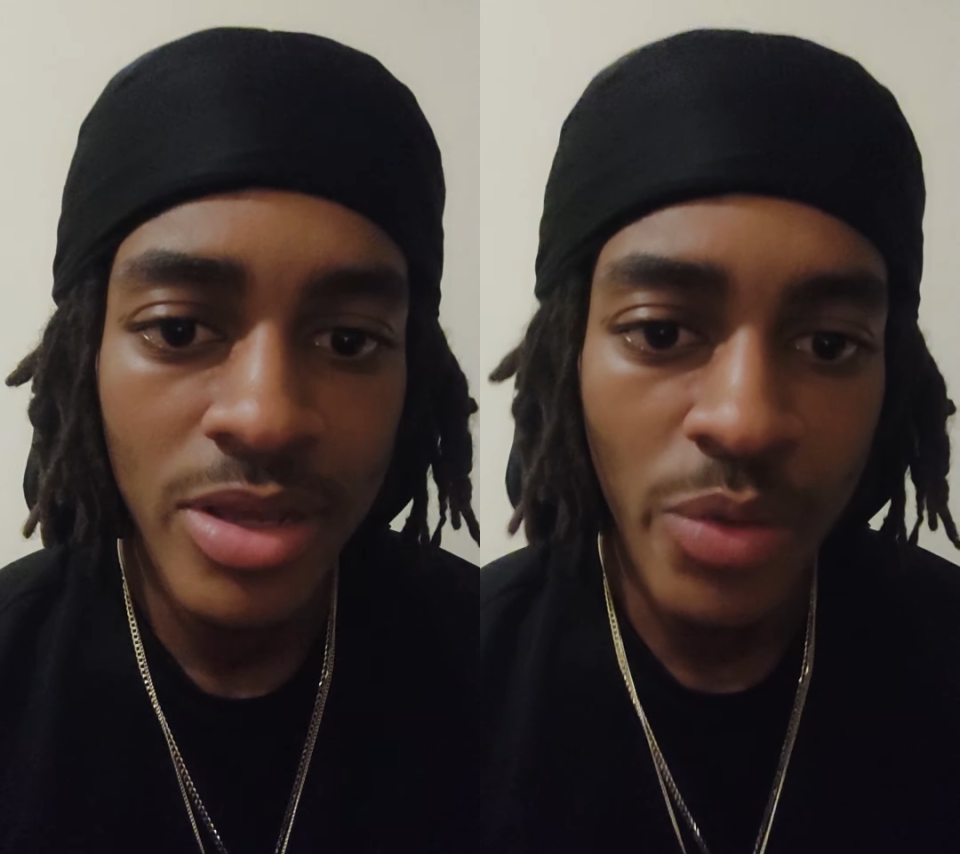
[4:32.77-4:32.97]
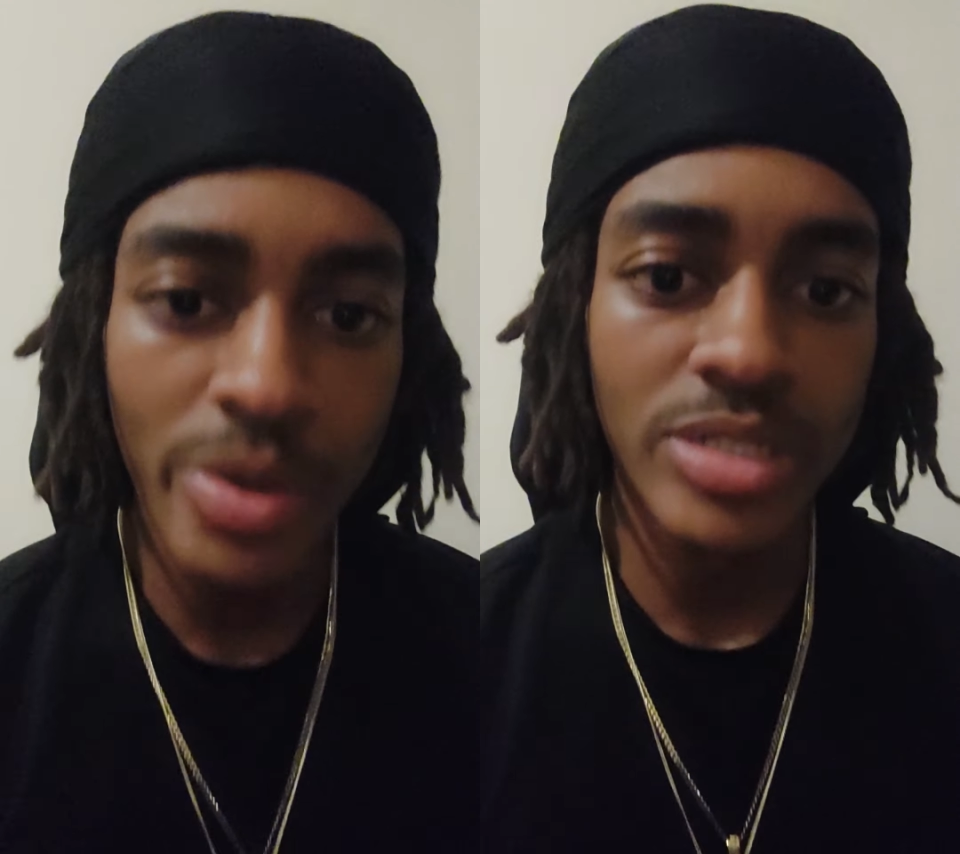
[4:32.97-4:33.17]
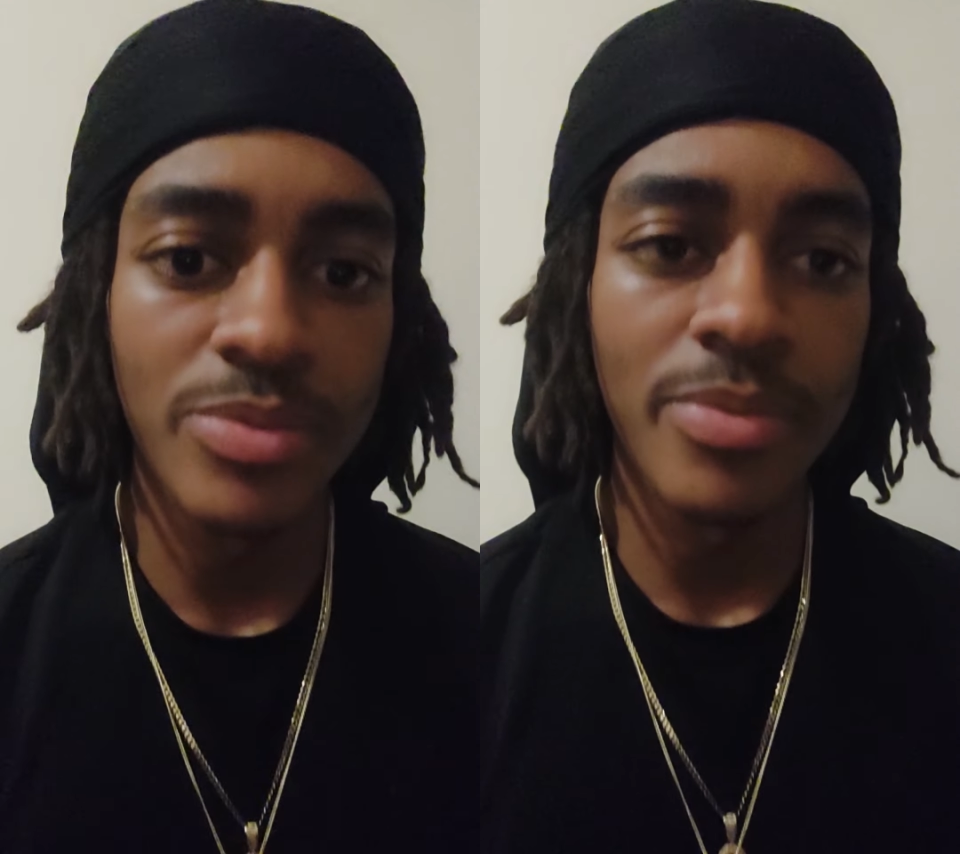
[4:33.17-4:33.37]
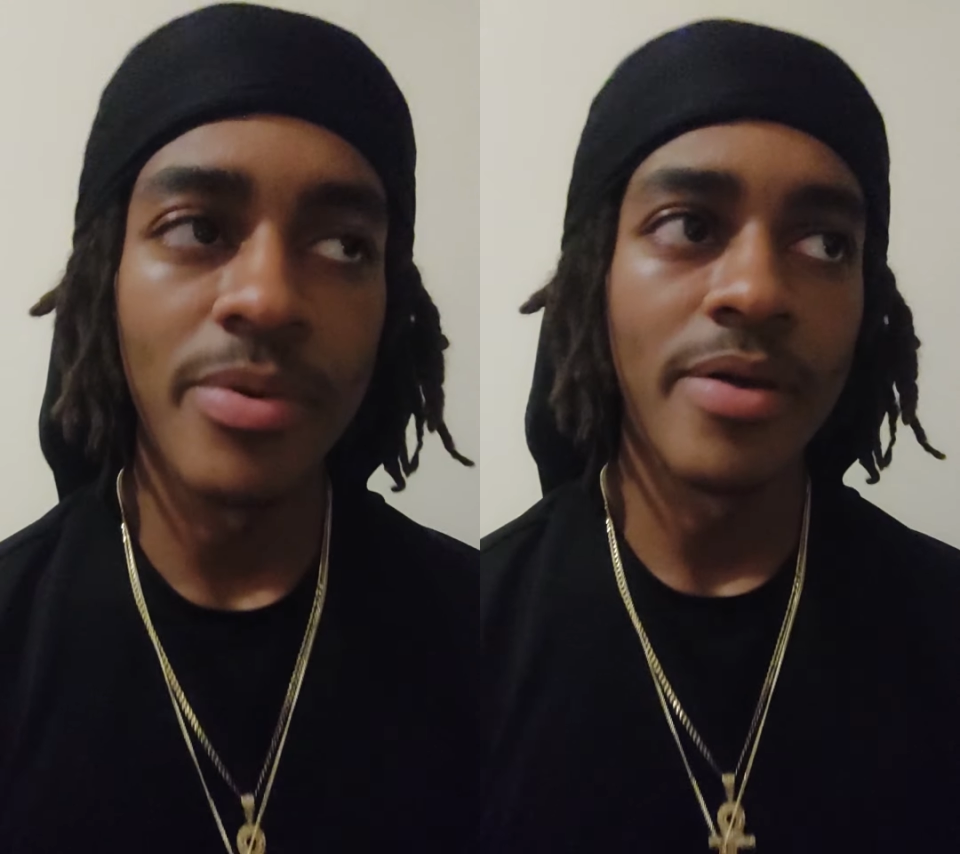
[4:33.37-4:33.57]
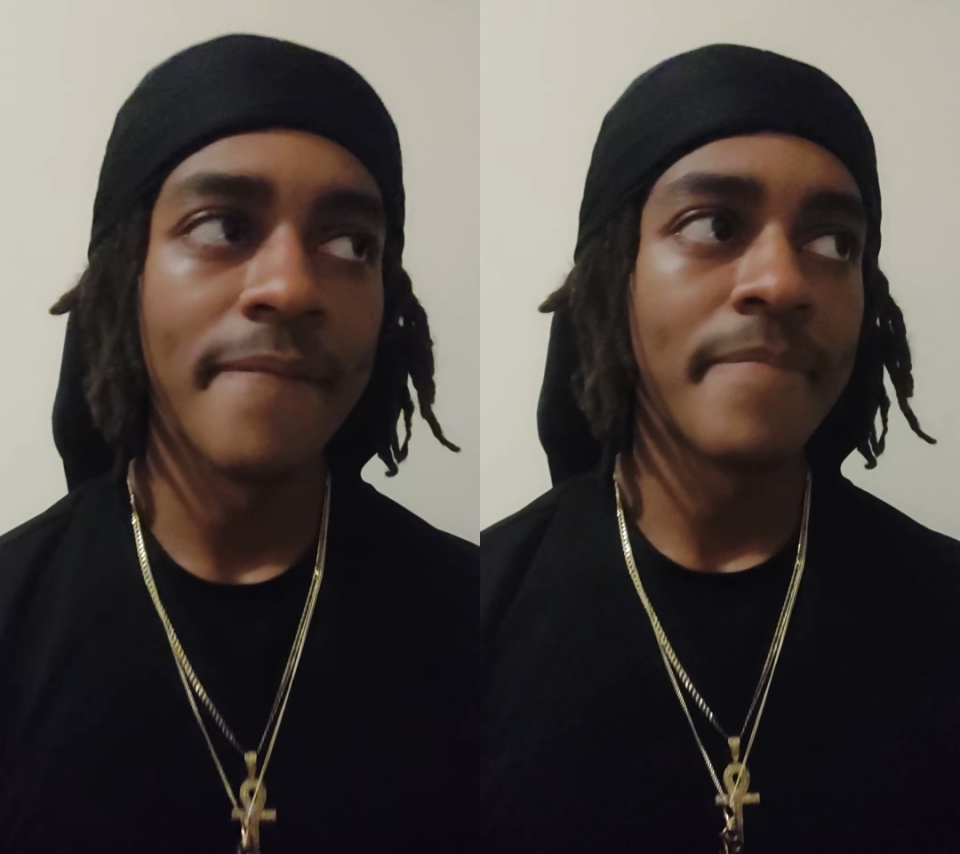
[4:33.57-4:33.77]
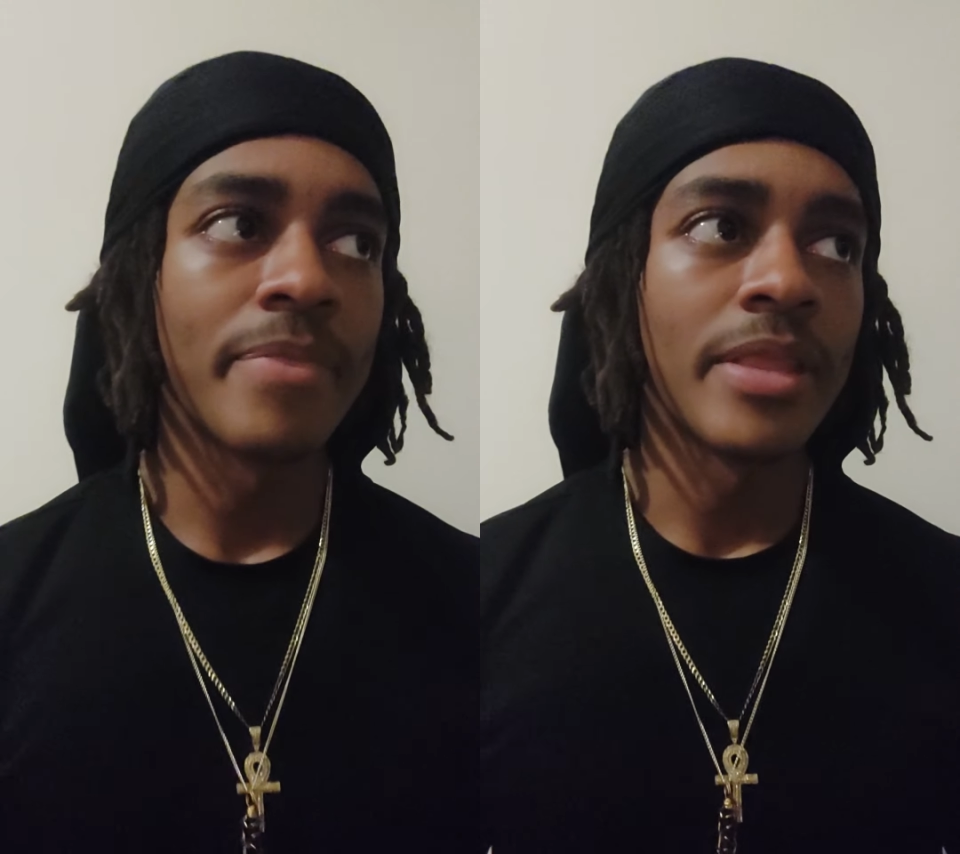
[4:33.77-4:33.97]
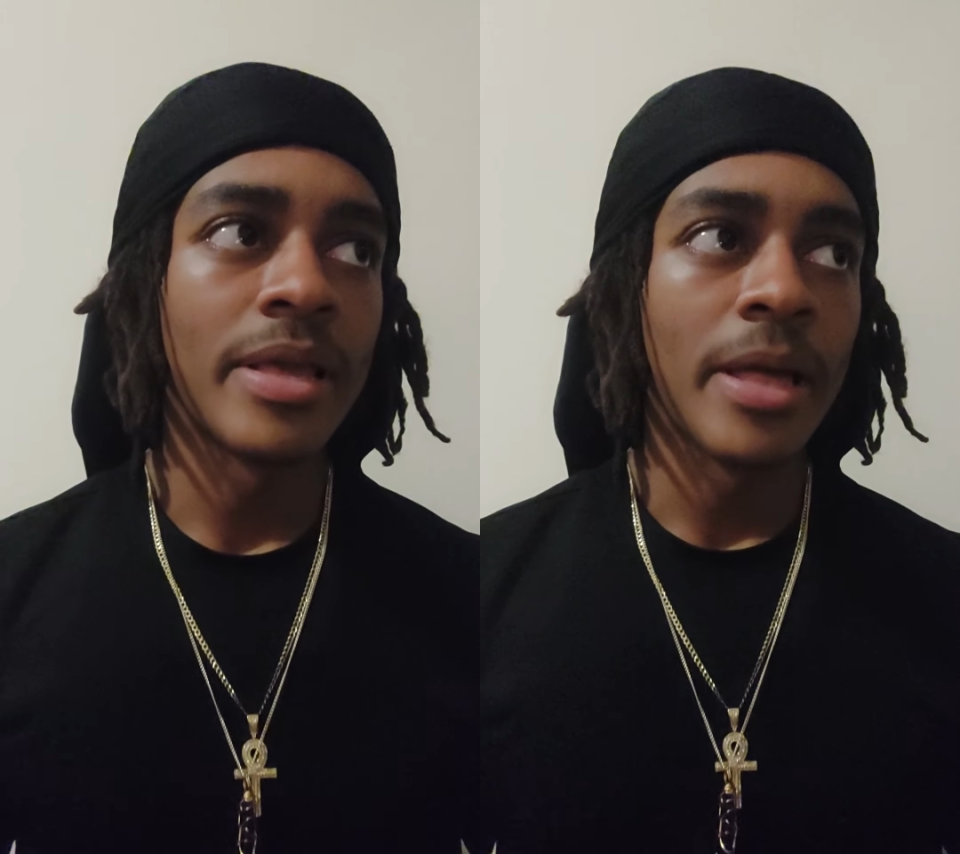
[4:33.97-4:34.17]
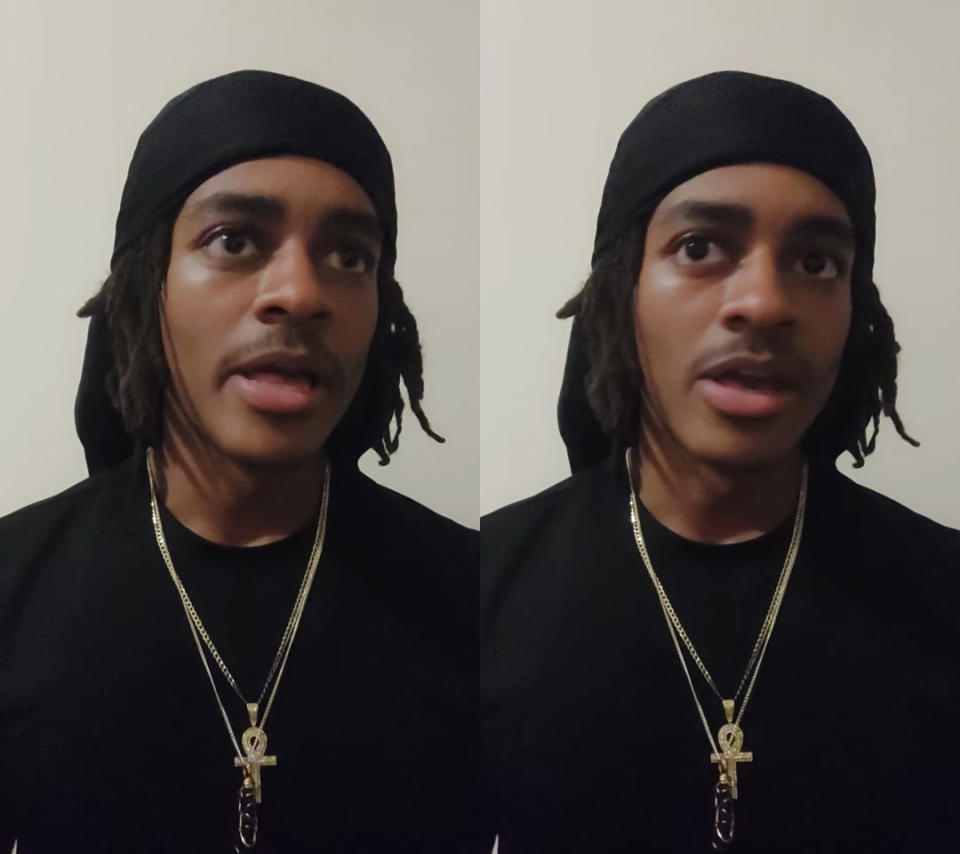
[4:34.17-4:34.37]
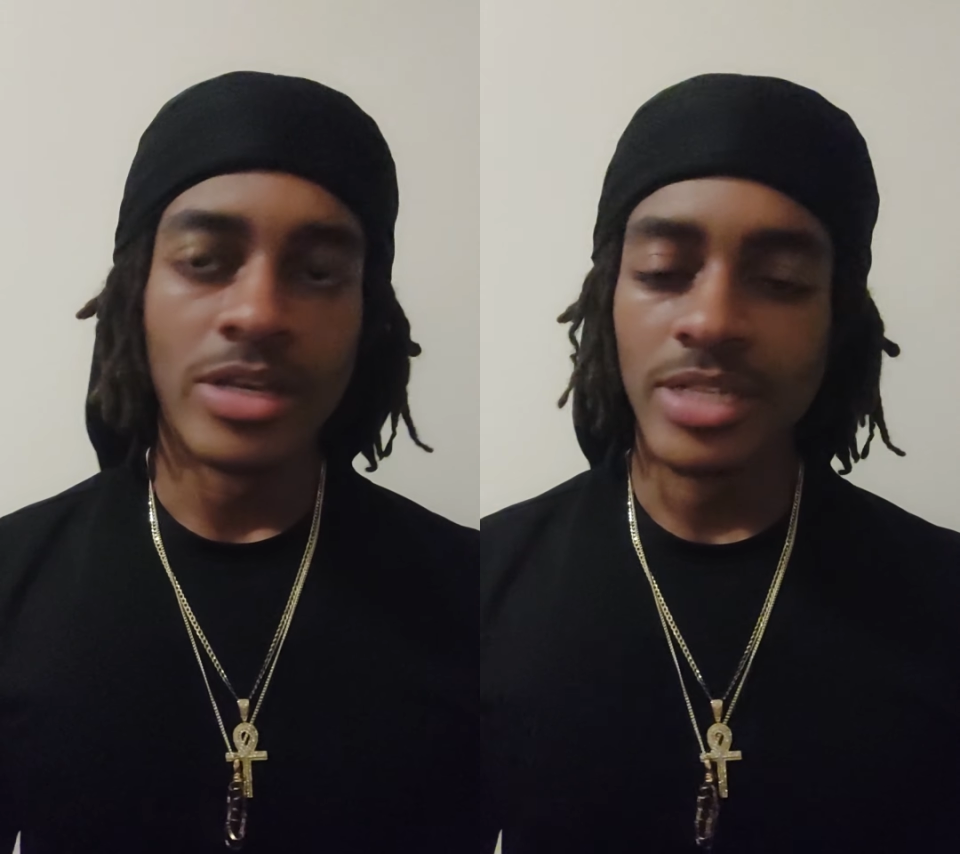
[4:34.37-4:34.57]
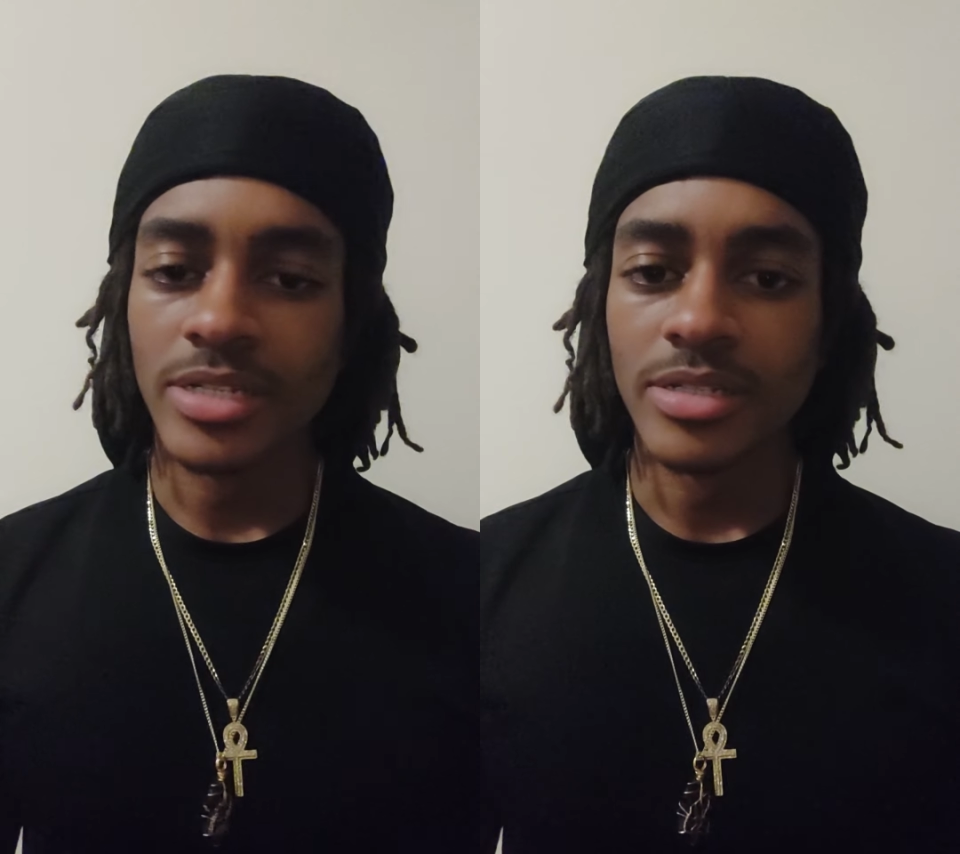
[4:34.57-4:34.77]
which
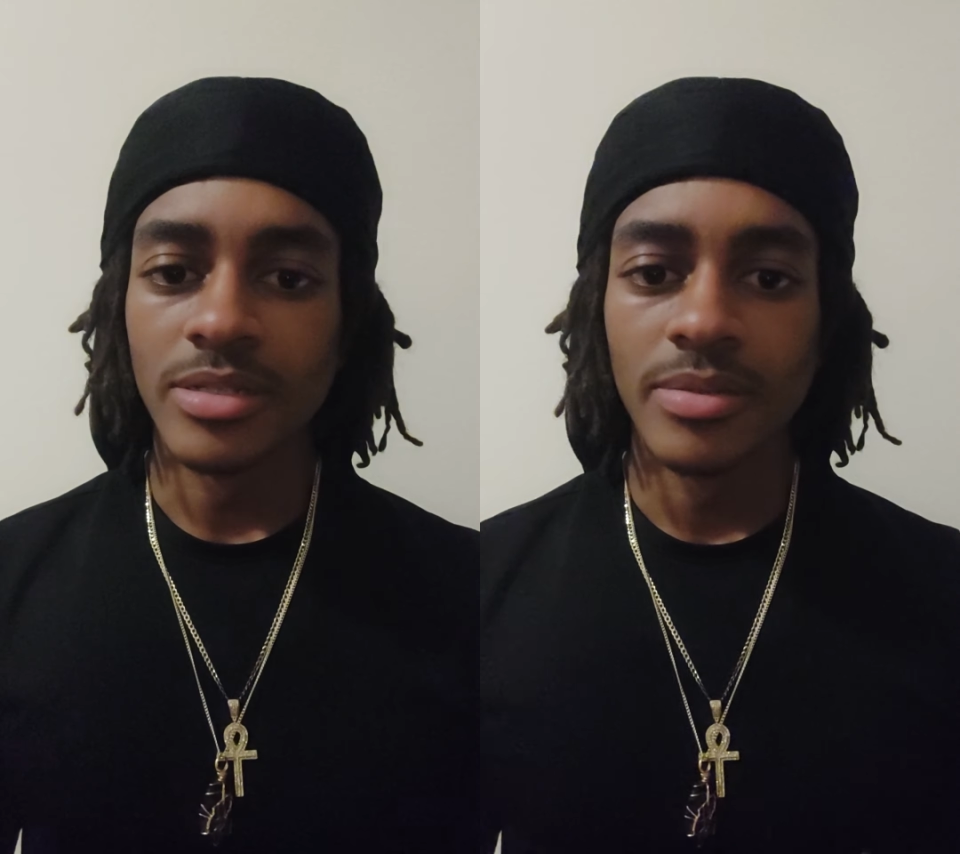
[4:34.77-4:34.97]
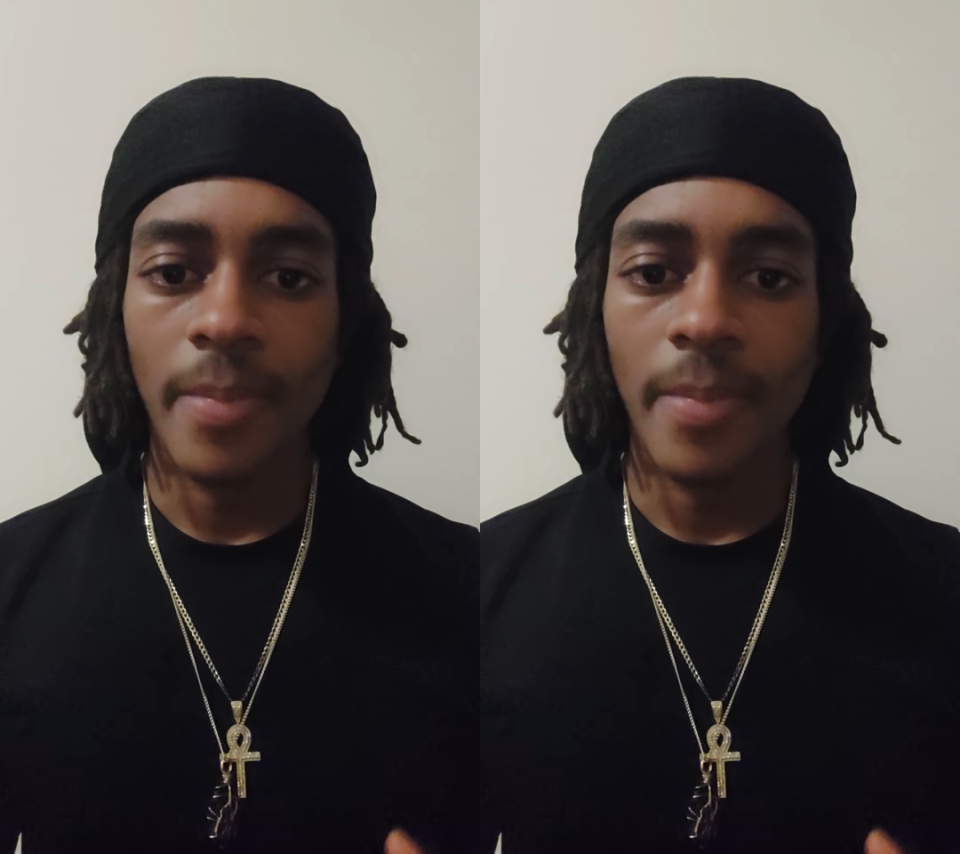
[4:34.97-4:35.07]
is like this.